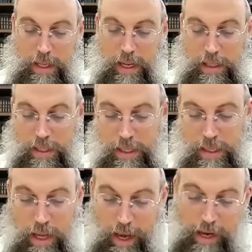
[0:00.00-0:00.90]
Stein says,
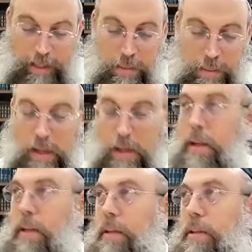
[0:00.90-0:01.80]
but
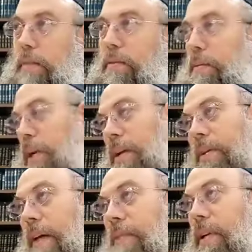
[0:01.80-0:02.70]
you
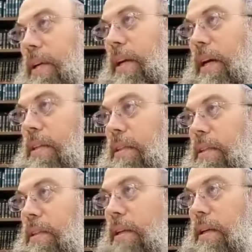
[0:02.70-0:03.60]
don't have it in your hand.
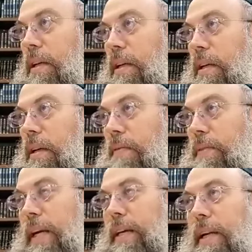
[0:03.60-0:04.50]

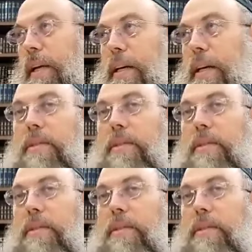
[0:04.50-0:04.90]
It's not in your hands.